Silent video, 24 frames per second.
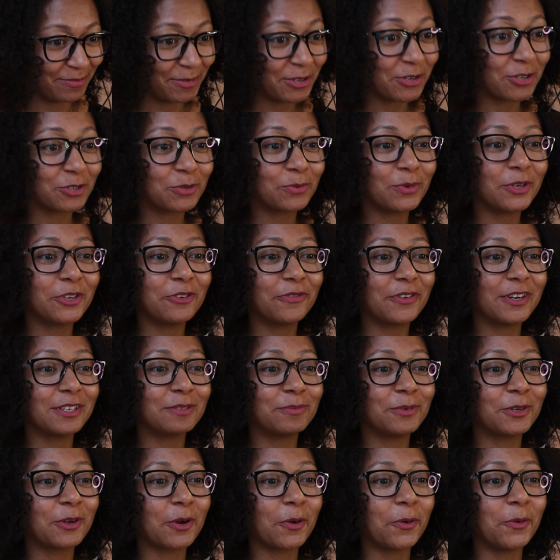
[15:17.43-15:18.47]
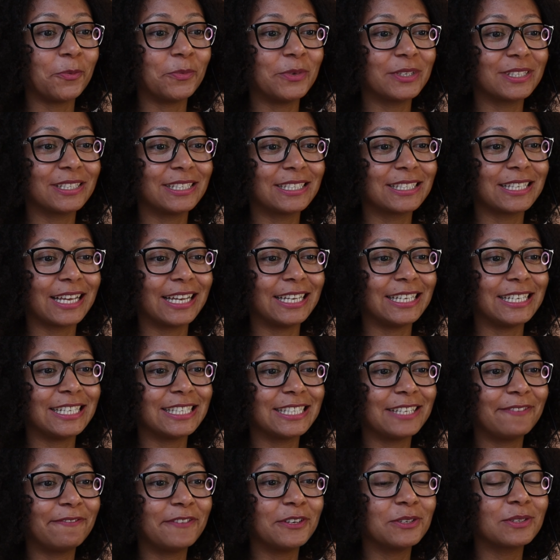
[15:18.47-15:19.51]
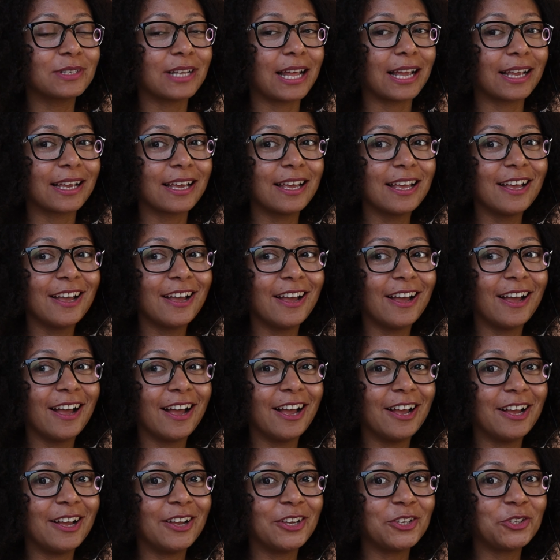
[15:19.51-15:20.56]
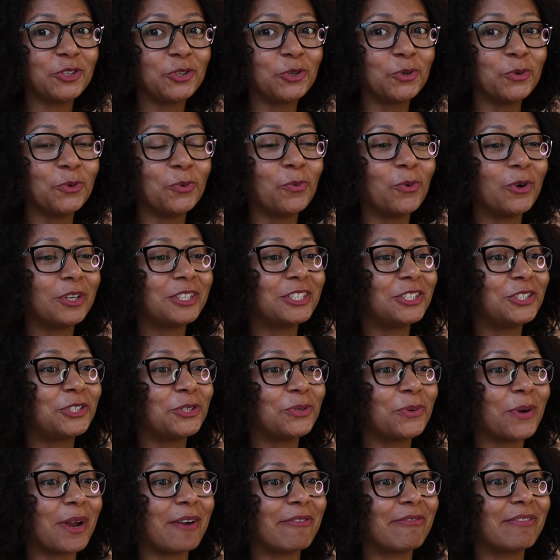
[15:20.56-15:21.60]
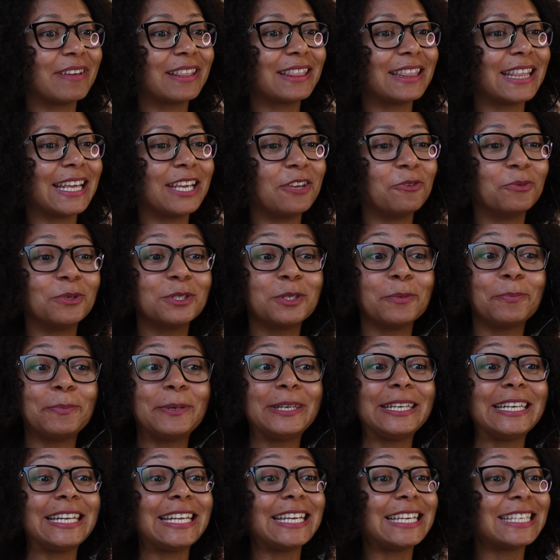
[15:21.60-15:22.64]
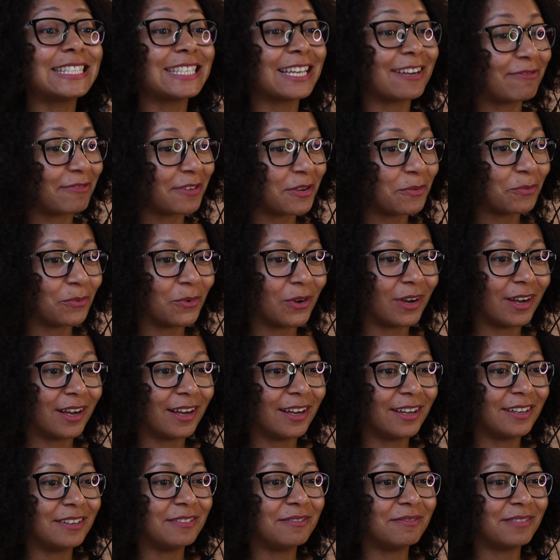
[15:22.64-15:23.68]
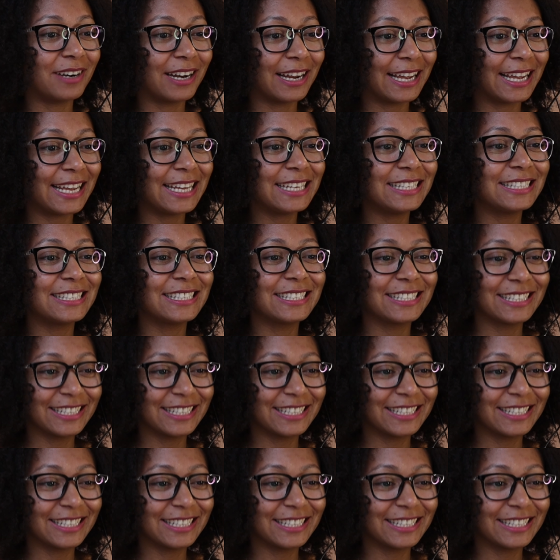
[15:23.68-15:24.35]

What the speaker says: Because when you first become a business analyst, it feels like you want to do everything. You want to please everyone, right?